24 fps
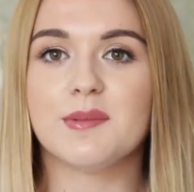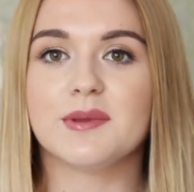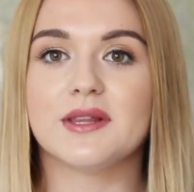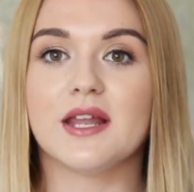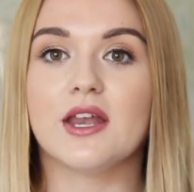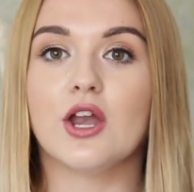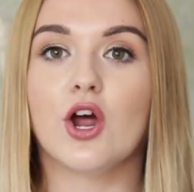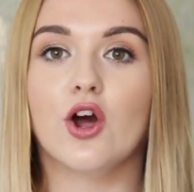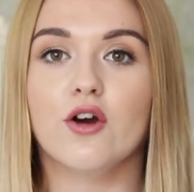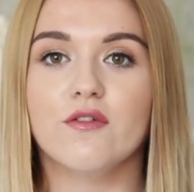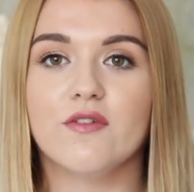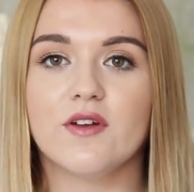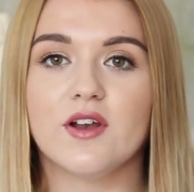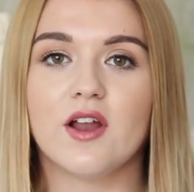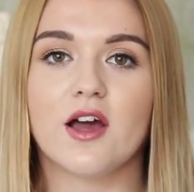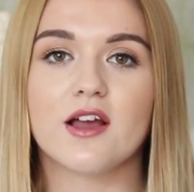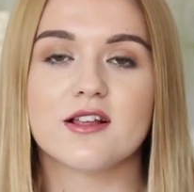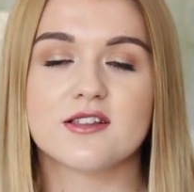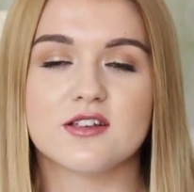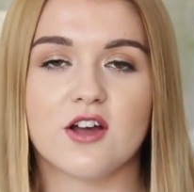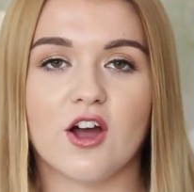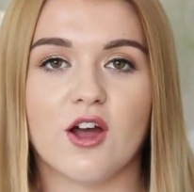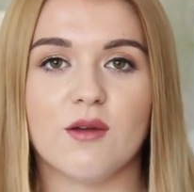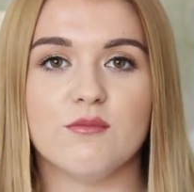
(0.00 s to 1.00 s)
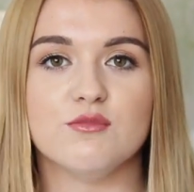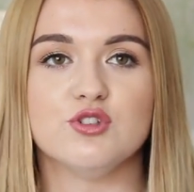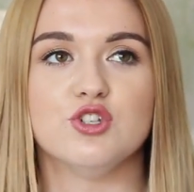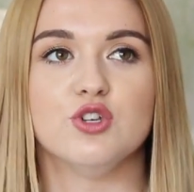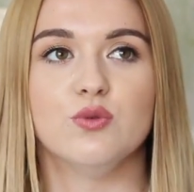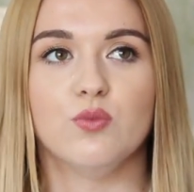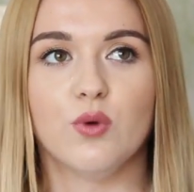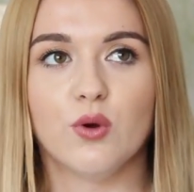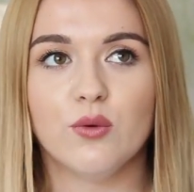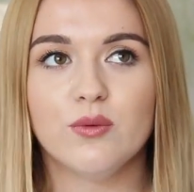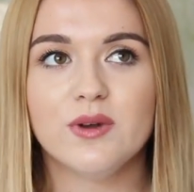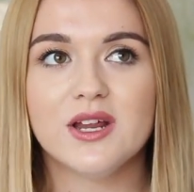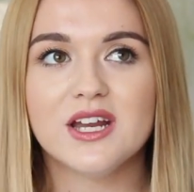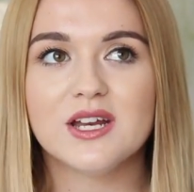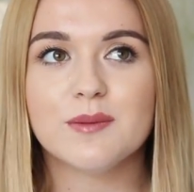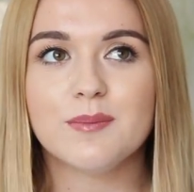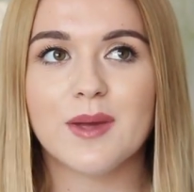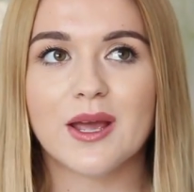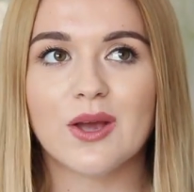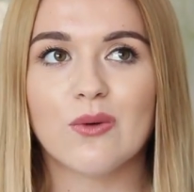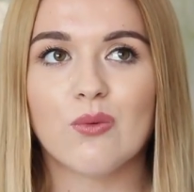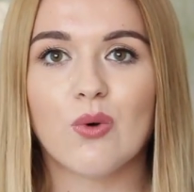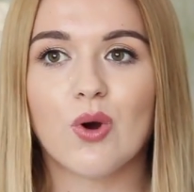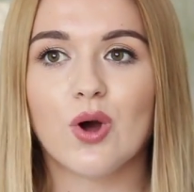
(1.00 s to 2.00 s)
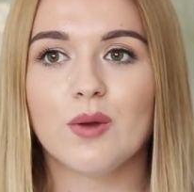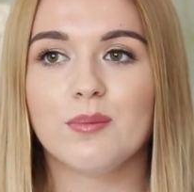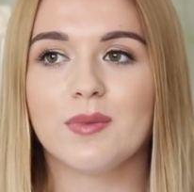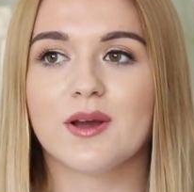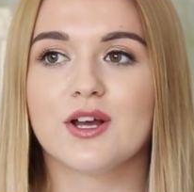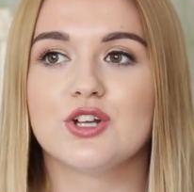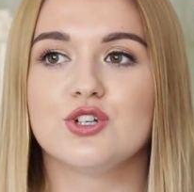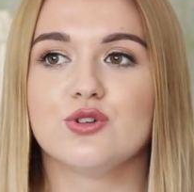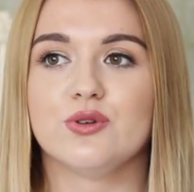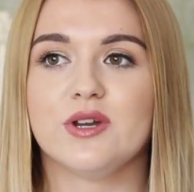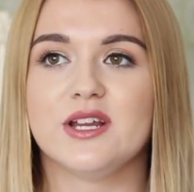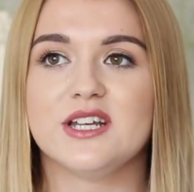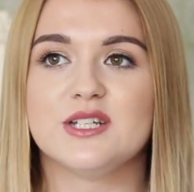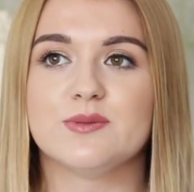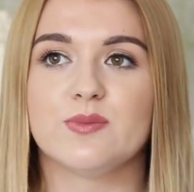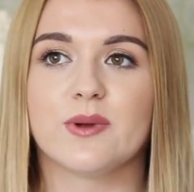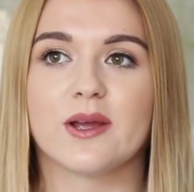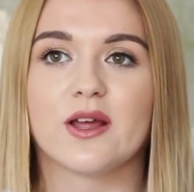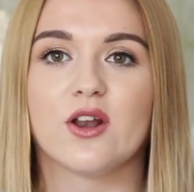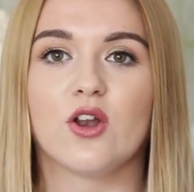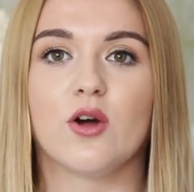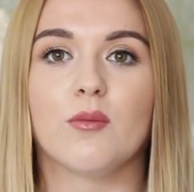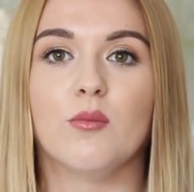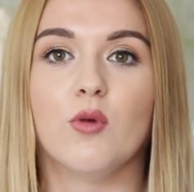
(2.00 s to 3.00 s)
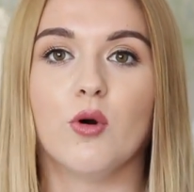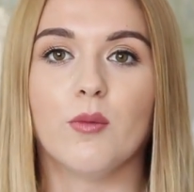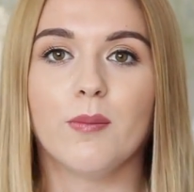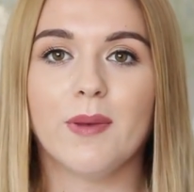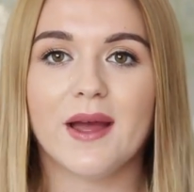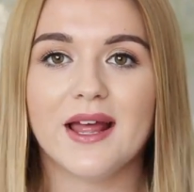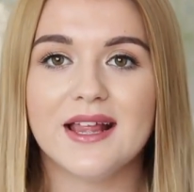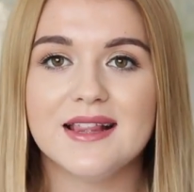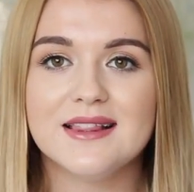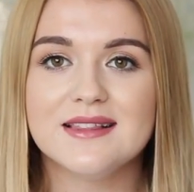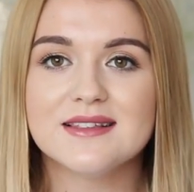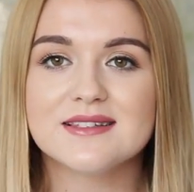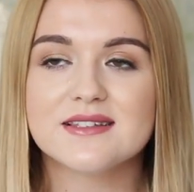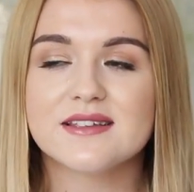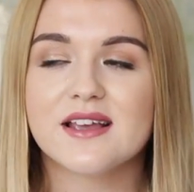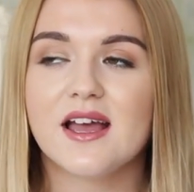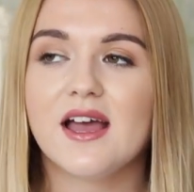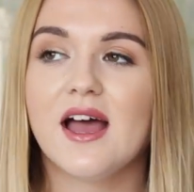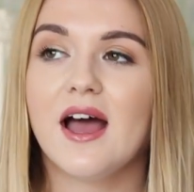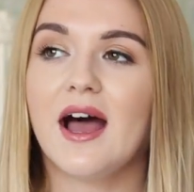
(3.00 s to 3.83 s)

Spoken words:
but then other like times you will need a big one because you need to bring a lot more pens